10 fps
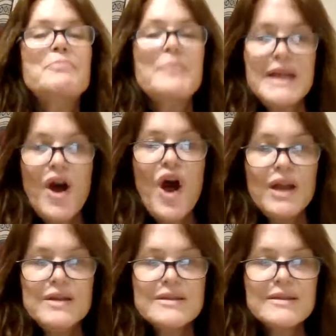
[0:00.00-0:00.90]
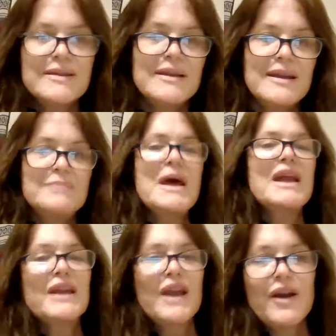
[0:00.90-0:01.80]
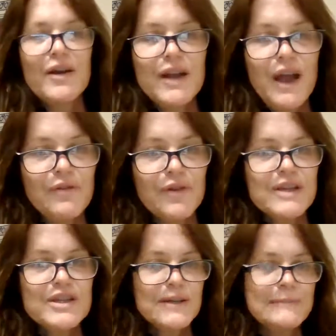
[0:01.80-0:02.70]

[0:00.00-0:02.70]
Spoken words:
beyond in Medicare coverage.